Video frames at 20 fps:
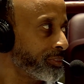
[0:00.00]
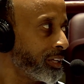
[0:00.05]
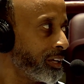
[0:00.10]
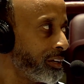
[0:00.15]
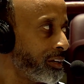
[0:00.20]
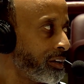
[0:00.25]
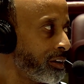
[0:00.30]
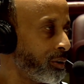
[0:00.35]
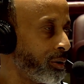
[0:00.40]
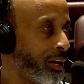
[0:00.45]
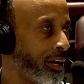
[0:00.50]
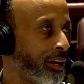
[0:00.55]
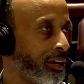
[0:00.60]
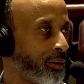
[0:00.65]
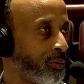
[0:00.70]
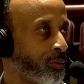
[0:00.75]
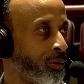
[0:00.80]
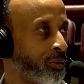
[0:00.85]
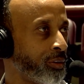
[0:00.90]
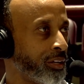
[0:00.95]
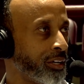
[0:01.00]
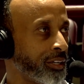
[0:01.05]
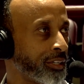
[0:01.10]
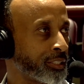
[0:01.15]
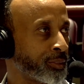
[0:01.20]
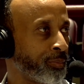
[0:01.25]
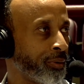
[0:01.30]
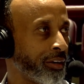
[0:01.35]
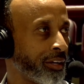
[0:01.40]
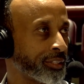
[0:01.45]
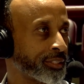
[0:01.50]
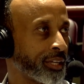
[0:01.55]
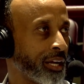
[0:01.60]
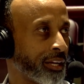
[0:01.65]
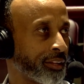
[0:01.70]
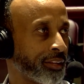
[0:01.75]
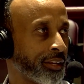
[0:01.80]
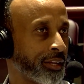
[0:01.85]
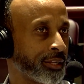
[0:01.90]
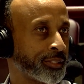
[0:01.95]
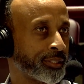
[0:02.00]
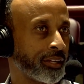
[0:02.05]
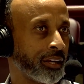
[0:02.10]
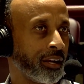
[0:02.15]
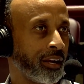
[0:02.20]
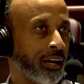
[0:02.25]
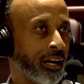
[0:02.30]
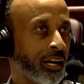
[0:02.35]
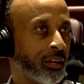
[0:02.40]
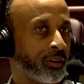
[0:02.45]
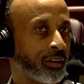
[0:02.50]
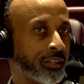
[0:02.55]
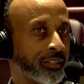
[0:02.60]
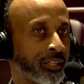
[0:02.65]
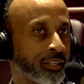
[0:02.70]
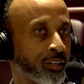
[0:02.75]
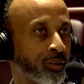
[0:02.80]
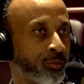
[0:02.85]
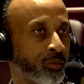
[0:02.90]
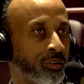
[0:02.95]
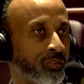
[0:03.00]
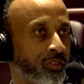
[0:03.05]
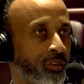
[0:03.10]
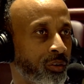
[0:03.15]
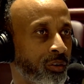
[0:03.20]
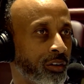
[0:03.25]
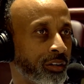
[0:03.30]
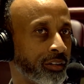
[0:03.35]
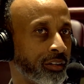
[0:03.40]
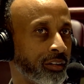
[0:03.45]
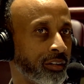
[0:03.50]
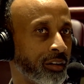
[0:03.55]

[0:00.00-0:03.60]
You know, when you get experience like this and you continue to move on,